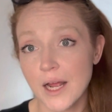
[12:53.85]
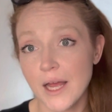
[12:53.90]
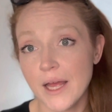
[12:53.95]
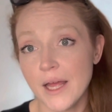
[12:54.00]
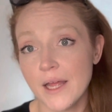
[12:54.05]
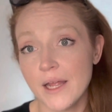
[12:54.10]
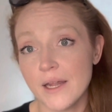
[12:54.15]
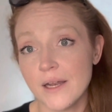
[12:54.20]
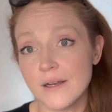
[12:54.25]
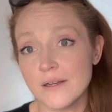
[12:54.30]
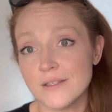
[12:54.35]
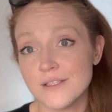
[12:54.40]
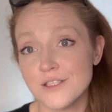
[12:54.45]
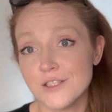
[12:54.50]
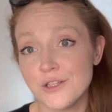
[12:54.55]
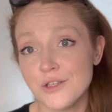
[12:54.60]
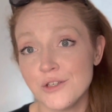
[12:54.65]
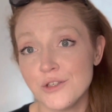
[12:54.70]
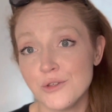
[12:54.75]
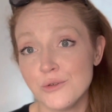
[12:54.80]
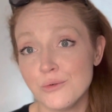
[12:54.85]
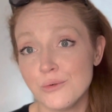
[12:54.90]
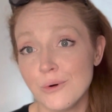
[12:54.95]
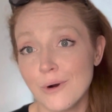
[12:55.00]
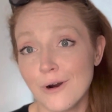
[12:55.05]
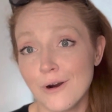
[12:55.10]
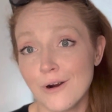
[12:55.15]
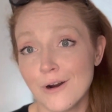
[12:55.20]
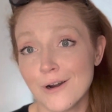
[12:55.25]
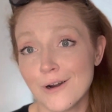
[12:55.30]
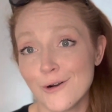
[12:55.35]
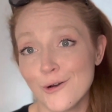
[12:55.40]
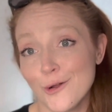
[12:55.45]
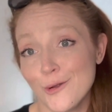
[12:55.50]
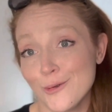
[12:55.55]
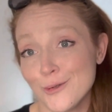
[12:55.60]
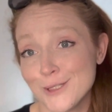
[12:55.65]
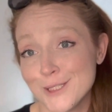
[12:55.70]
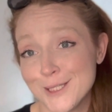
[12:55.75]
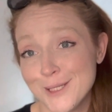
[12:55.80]
and you are
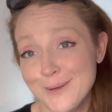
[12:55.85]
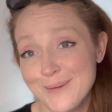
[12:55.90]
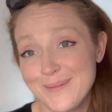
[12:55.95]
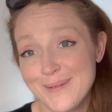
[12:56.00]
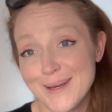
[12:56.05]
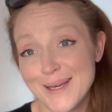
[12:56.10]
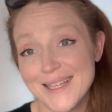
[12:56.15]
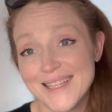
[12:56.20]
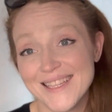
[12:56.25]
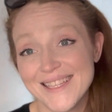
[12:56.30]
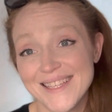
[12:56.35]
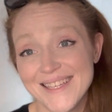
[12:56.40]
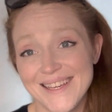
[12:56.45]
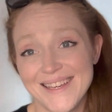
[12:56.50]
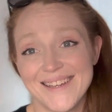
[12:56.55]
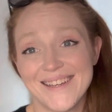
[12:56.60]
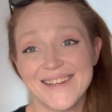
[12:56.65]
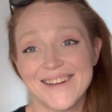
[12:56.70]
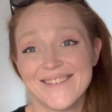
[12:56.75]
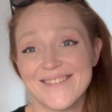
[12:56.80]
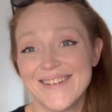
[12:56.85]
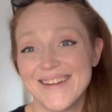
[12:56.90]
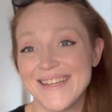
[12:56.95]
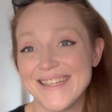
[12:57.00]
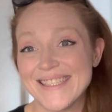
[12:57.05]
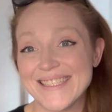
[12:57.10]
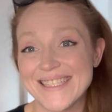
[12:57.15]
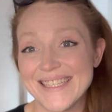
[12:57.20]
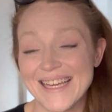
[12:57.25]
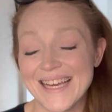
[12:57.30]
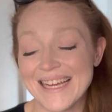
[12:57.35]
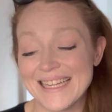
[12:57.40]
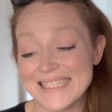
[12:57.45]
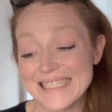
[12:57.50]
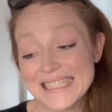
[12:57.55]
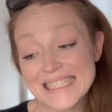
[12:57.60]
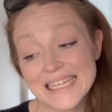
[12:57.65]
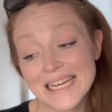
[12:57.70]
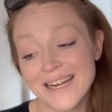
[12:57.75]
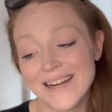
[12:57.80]
ultimately going to get to
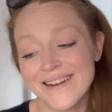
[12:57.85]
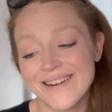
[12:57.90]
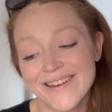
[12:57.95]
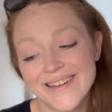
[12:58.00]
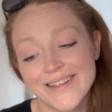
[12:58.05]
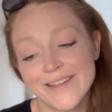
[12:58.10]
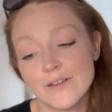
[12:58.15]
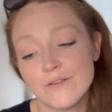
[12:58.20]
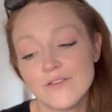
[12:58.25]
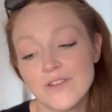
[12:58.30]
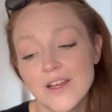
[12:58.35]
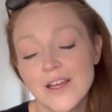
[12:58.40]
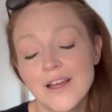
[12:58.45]
kind of